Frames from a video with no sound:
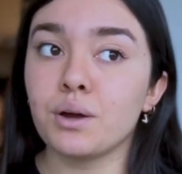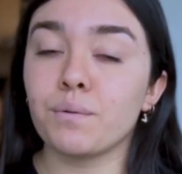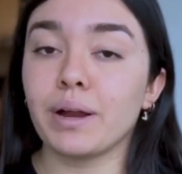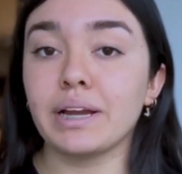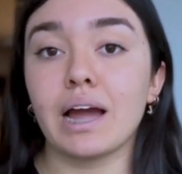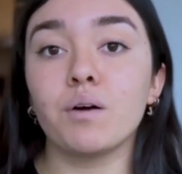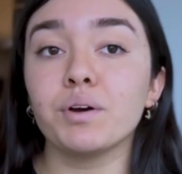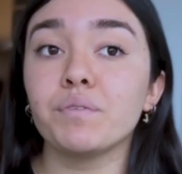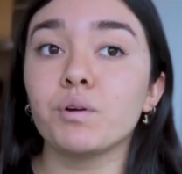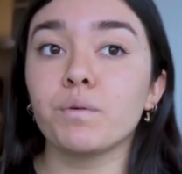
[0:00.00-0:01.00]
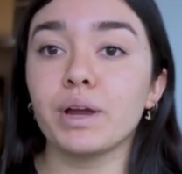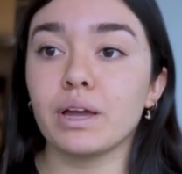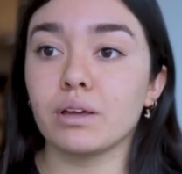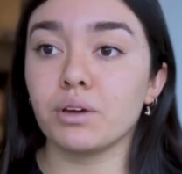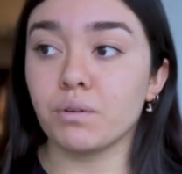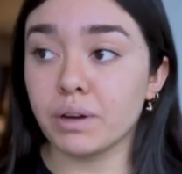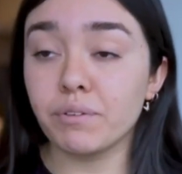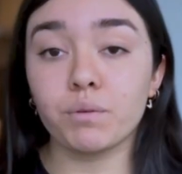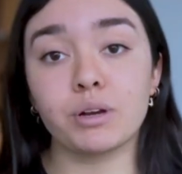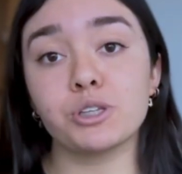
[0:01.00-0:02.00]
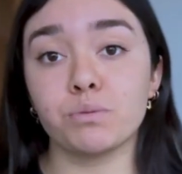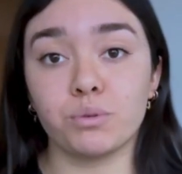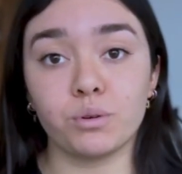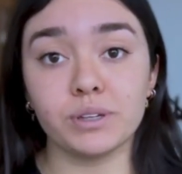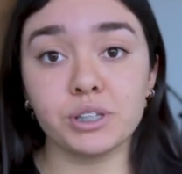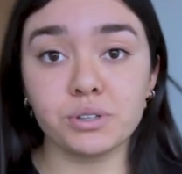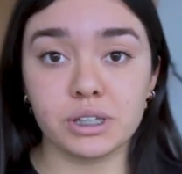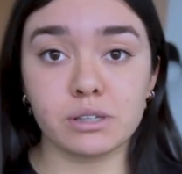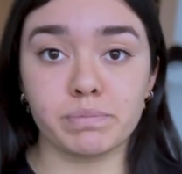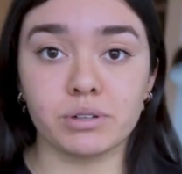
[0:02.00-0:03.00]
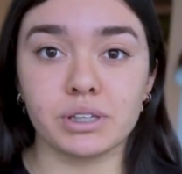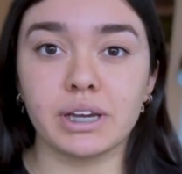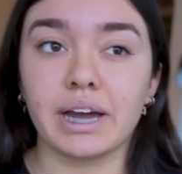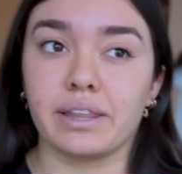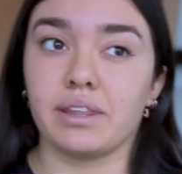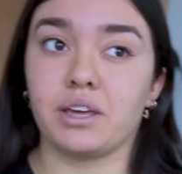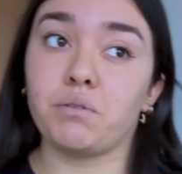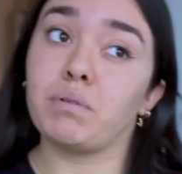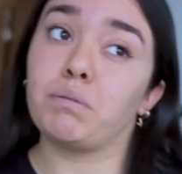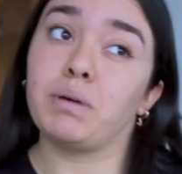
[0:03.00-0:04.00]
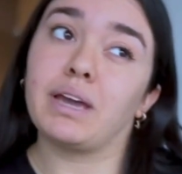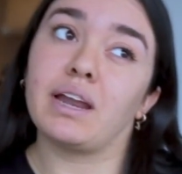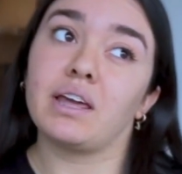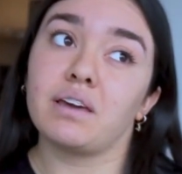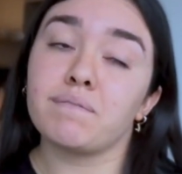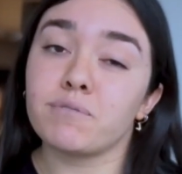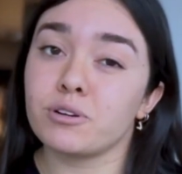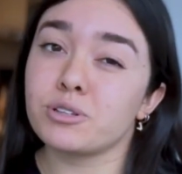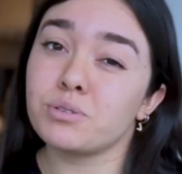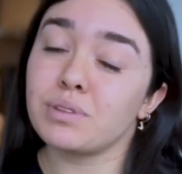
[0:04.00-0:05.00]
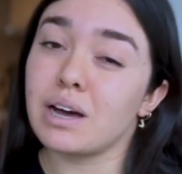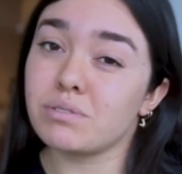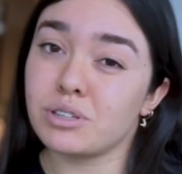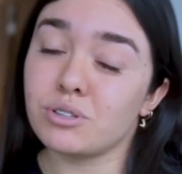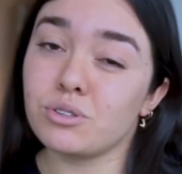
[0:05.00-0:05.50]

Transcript: Right now, if you were you, if you were to move into this building, I think you might be getting it for 2,300